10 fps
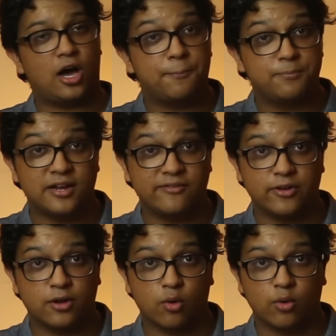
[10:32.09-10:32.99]
update
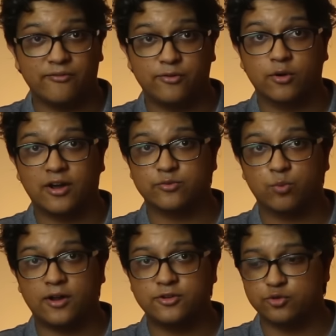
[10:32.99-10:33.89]
video if you guys
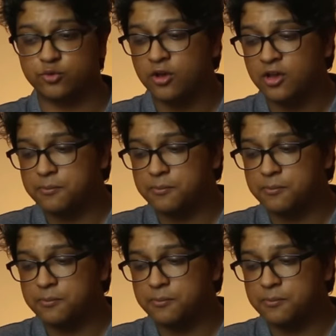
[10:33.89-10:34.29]
want to,